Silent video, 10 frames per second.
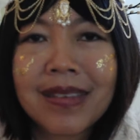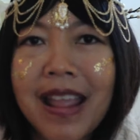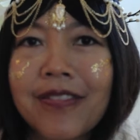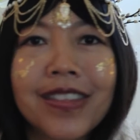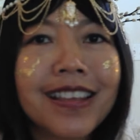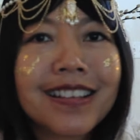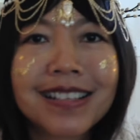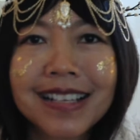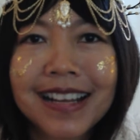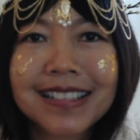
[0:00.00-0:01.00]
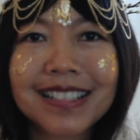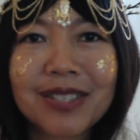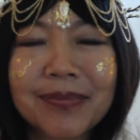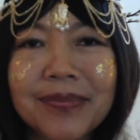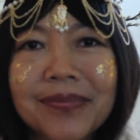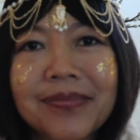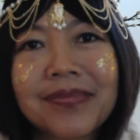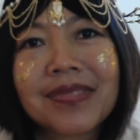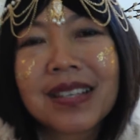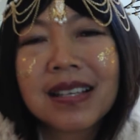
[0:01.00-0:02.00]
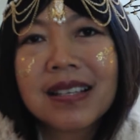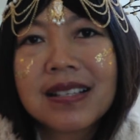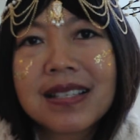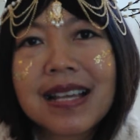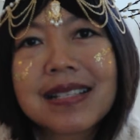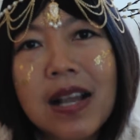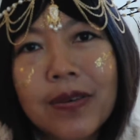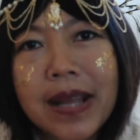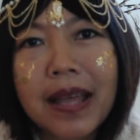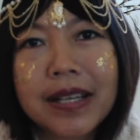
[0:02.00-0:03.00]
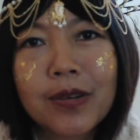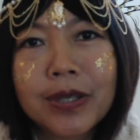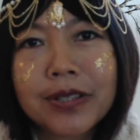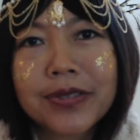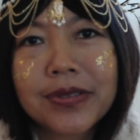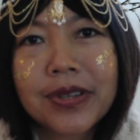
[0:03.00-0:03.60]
Everything is connected. That's how reality works,